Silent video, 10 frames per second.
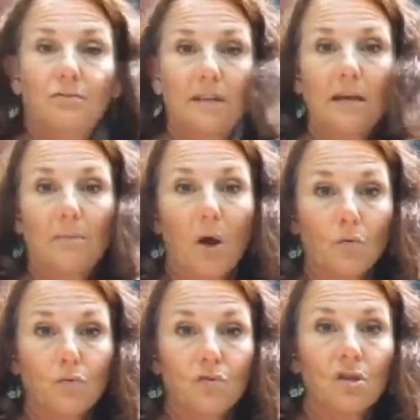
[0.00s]

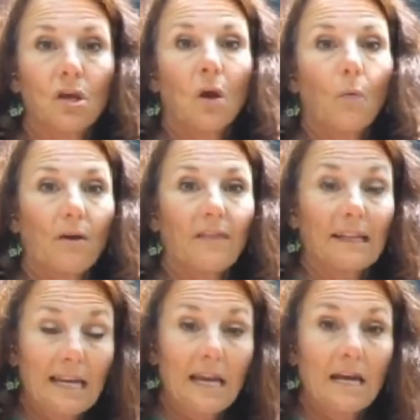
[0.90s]
decompose where they
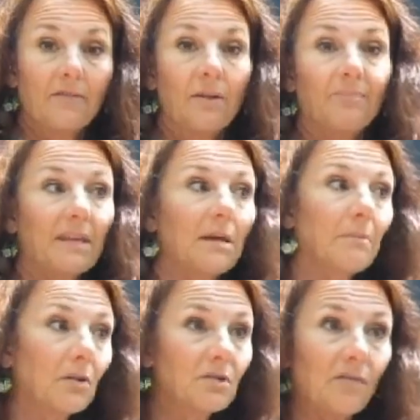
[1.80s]
live,
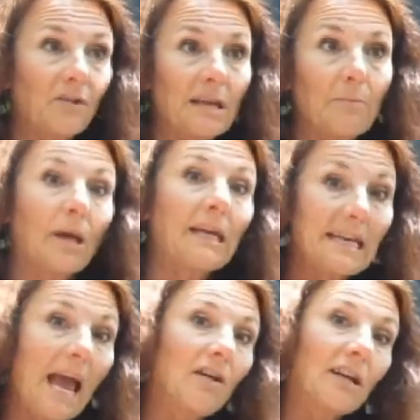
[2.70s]
decompose everything, break it
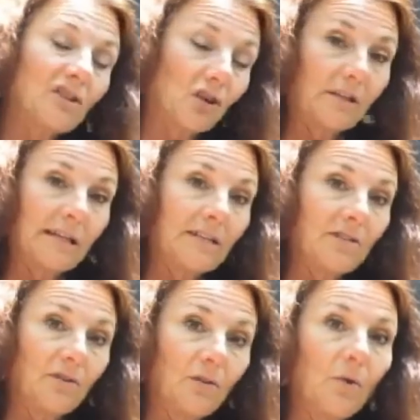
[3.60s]
down, and turn it
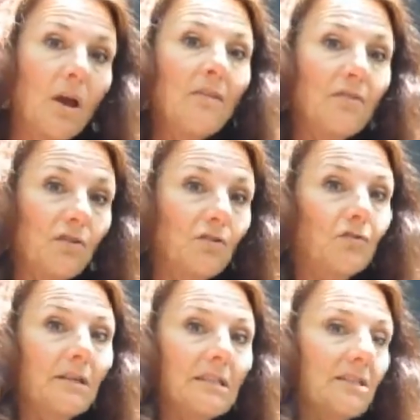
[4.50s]
into the nutrients